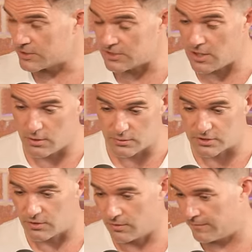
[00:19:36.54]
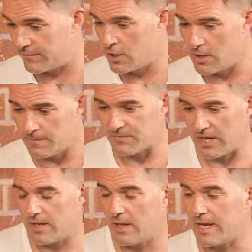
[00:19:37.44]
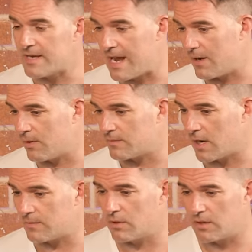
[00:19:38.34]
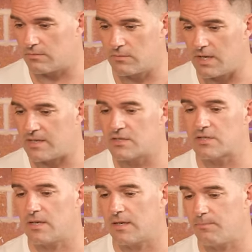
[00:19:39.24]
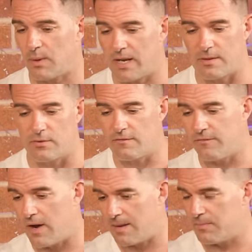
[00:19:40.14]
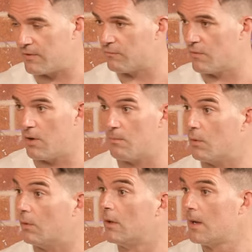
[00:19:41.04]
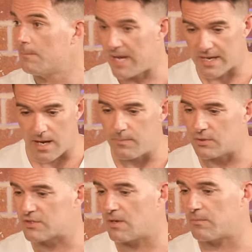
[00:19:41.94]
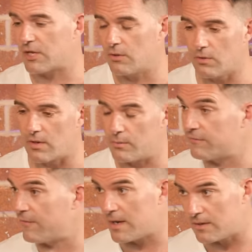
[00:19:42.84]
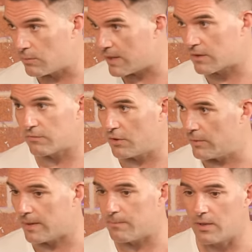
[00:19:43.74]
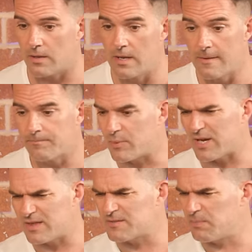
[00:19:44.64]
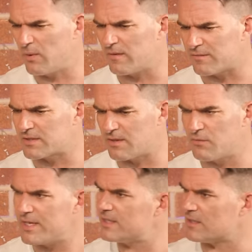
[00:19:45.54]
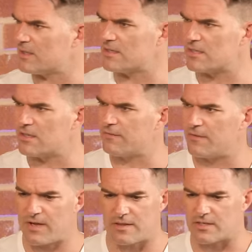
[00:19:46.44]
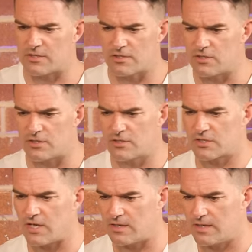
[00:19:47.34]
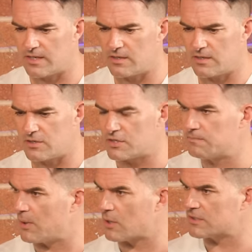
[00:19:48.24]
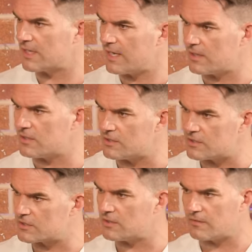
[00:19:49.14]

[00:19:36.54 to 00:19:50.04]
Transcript: There was no sort of, like now I'd instantly play with the vibe of the room or pick up on something, or I would find a way through it. But at this point, for some reason, I don't know if you found this, it's just suddenly you're just boxed in and you've